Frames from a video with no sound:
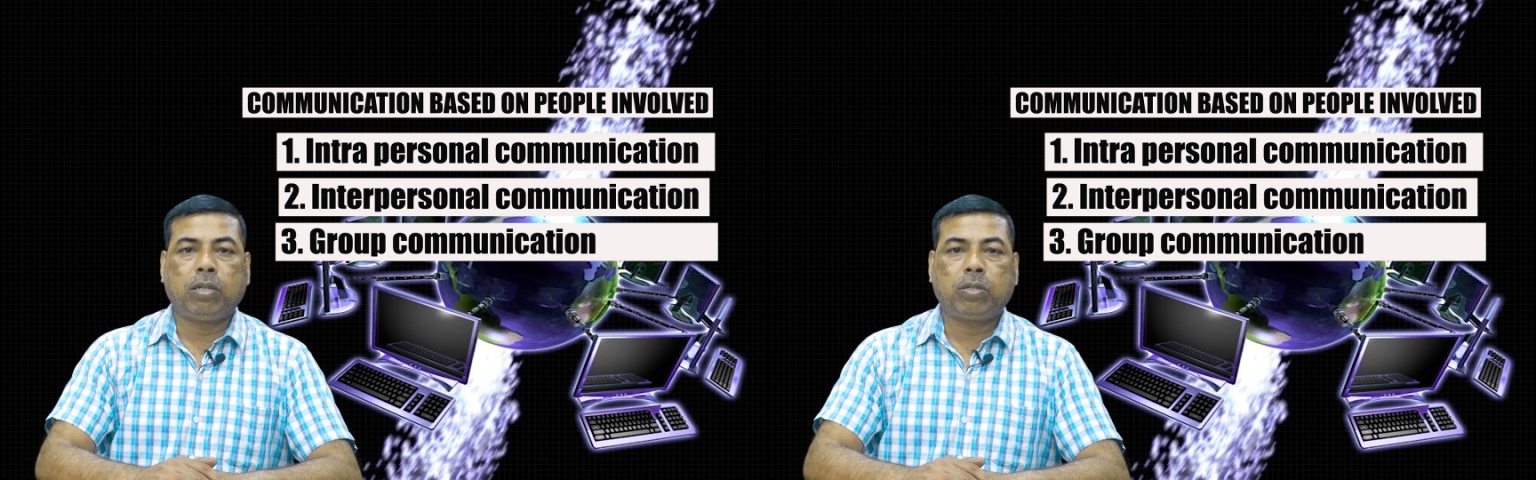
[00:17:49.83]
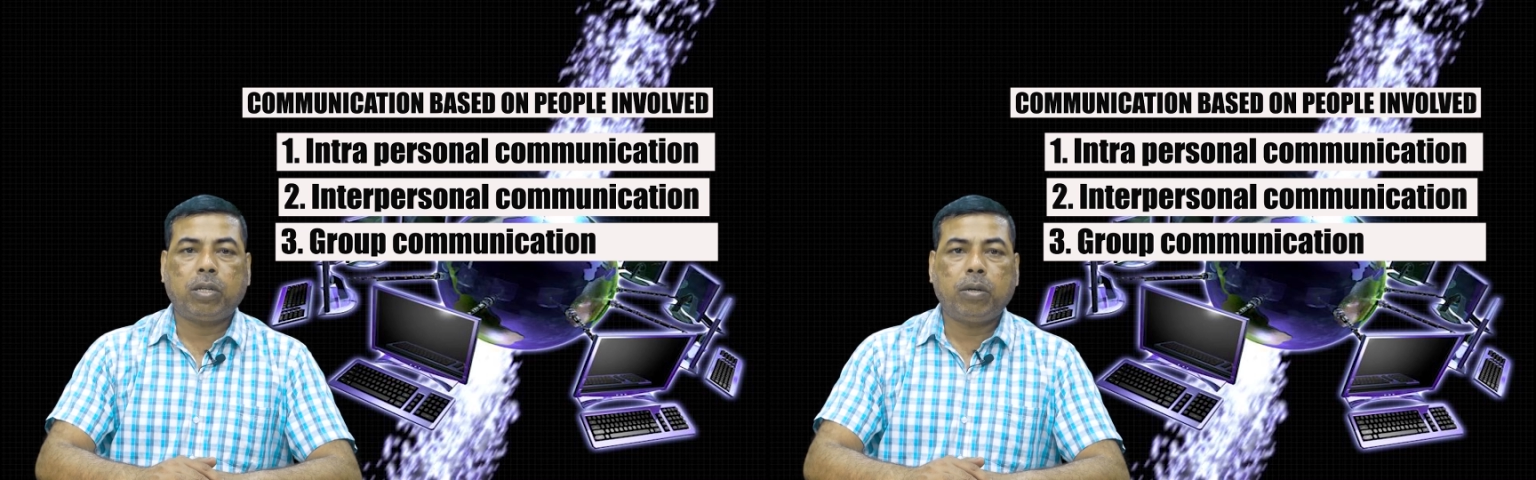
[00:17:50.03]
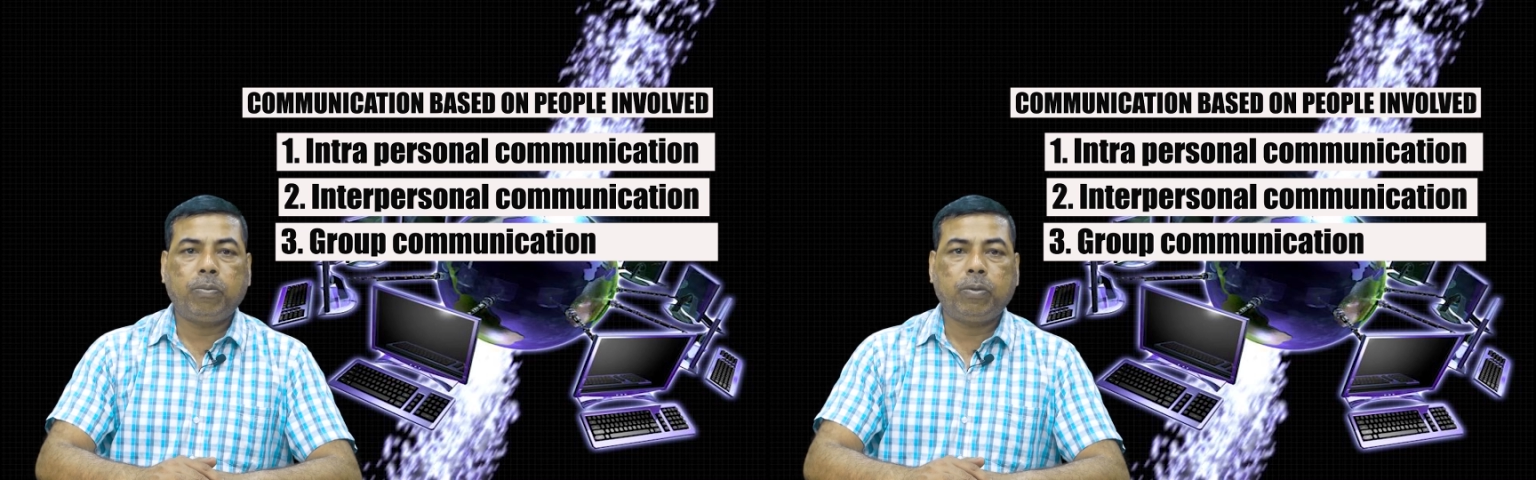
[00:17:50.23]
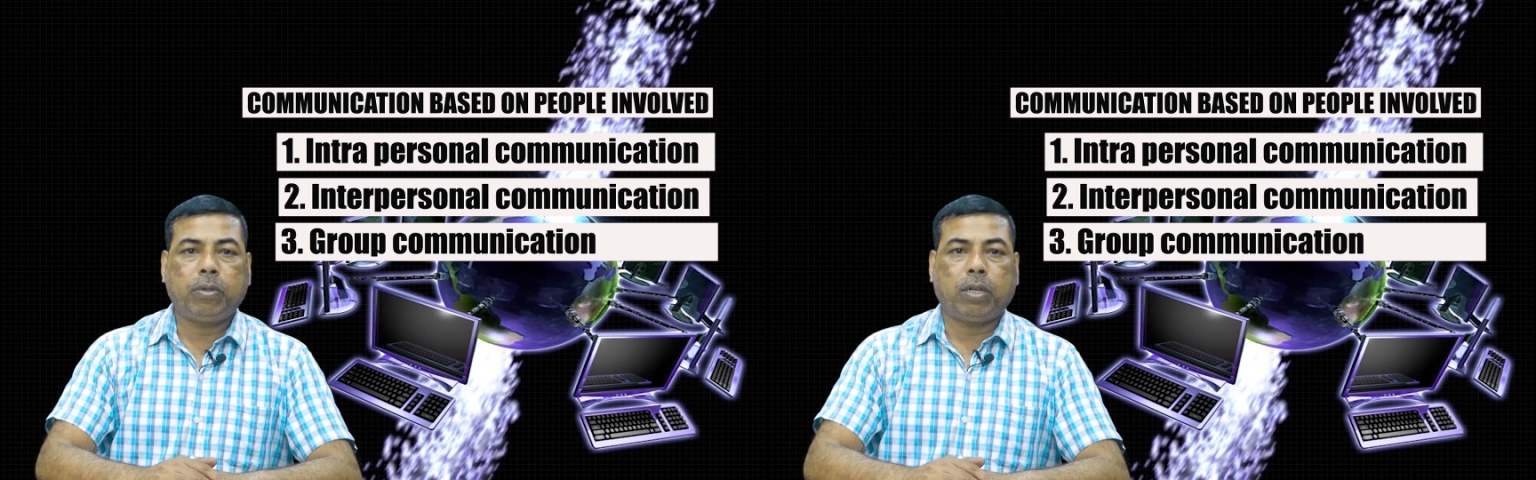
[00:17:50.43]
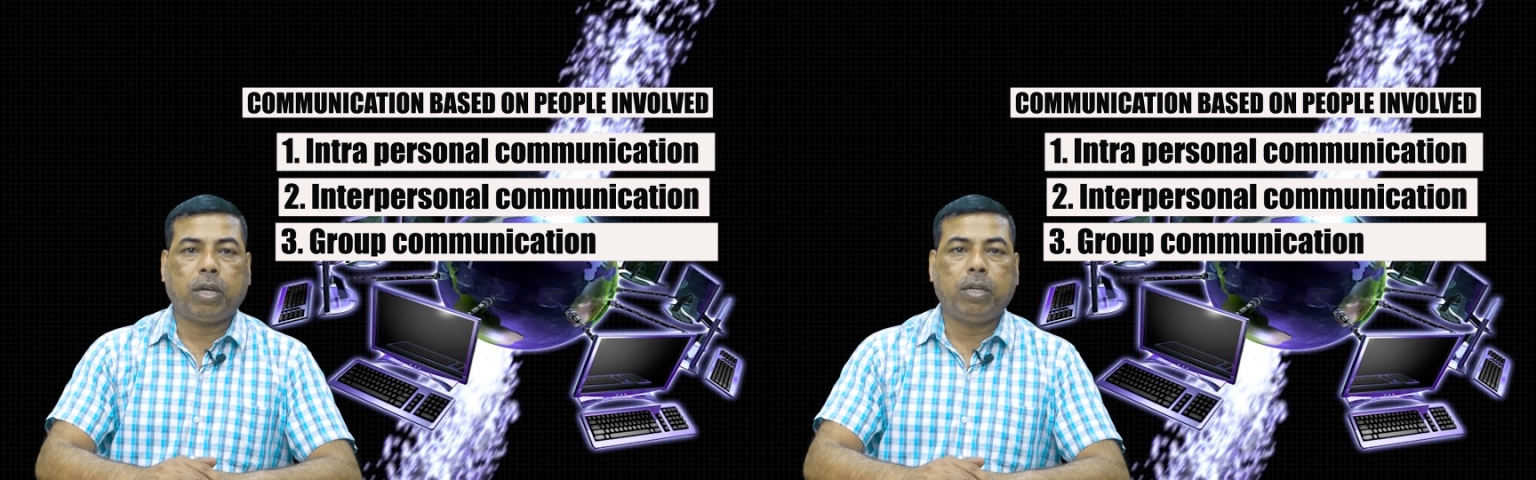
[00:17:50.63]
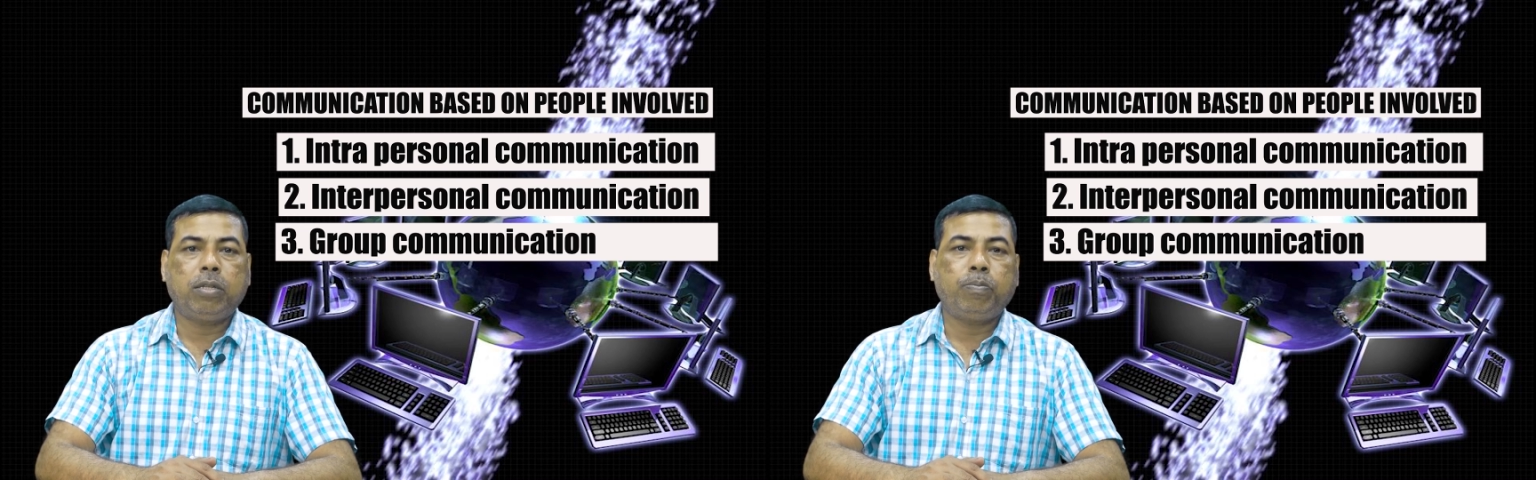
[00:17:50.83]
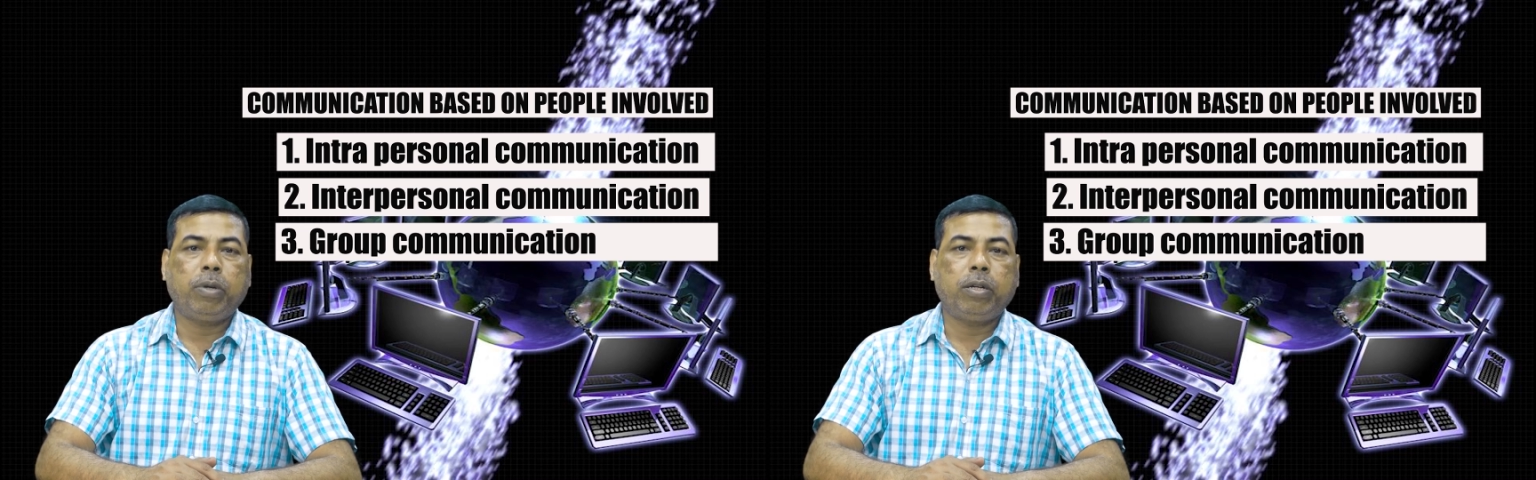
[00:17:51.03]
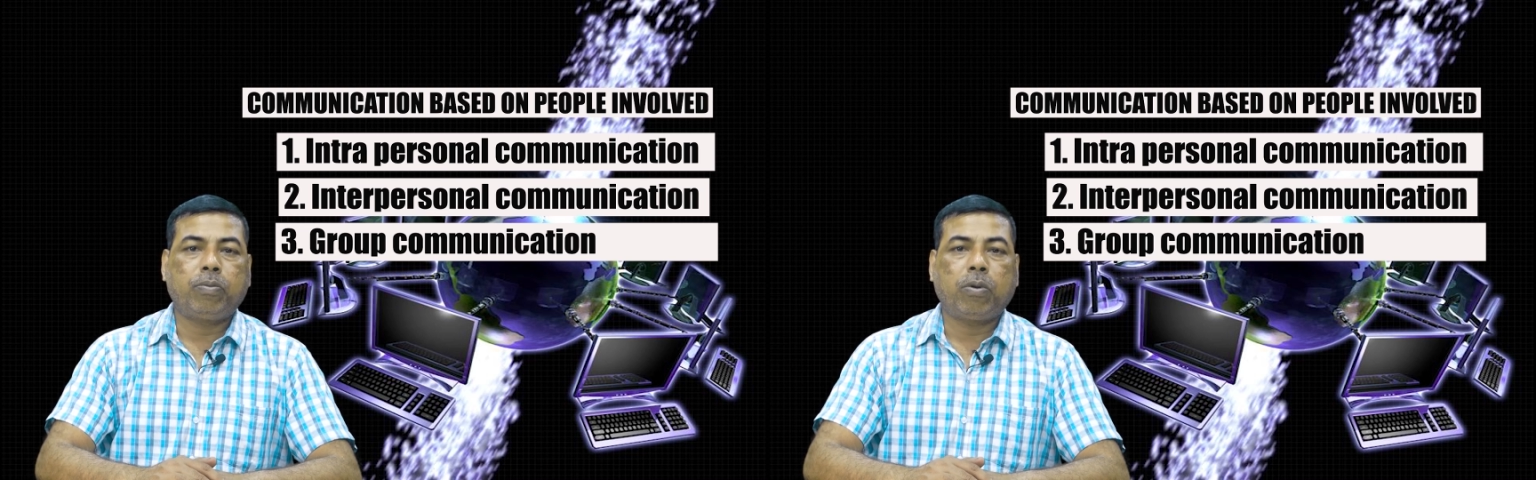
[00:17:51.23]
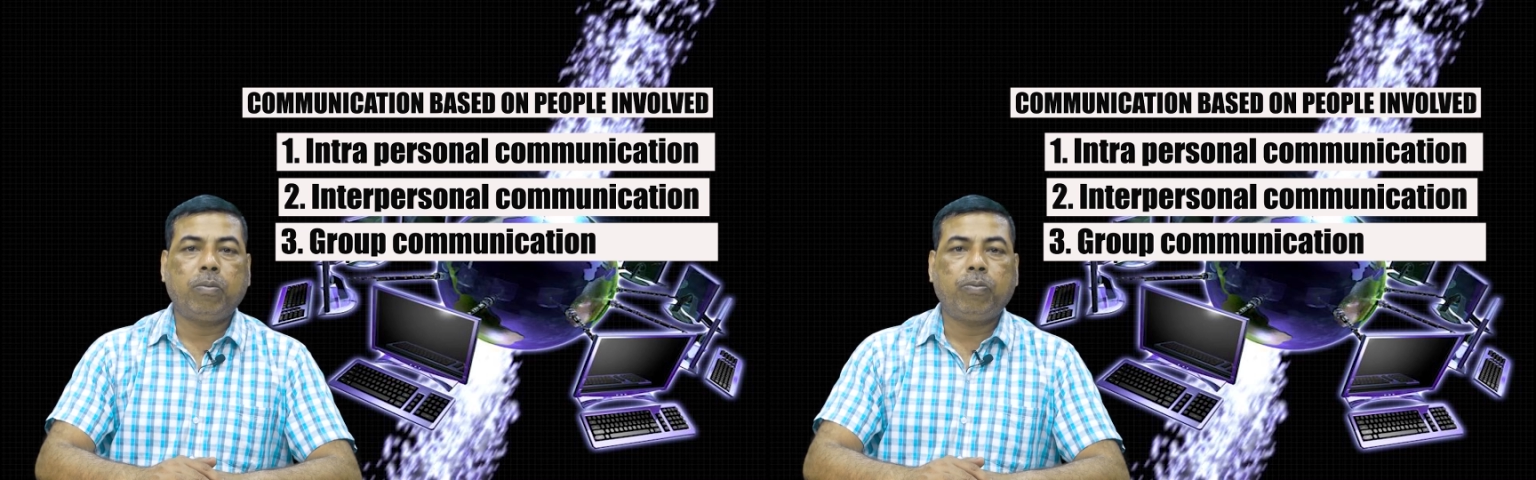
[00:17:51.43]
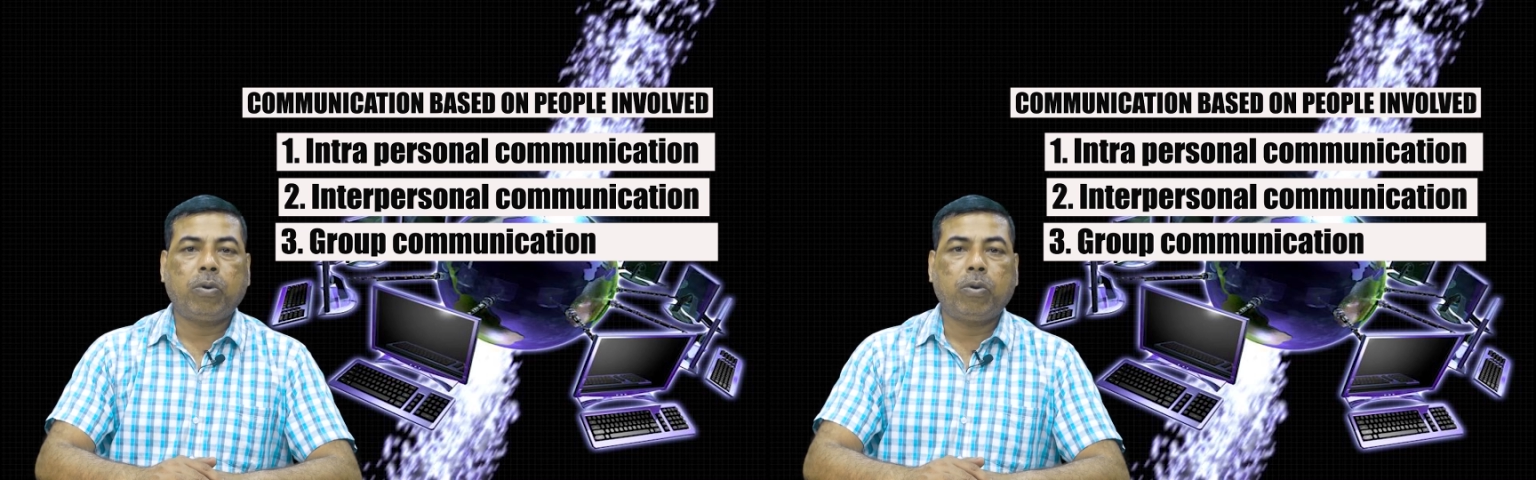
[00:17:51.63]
served as platform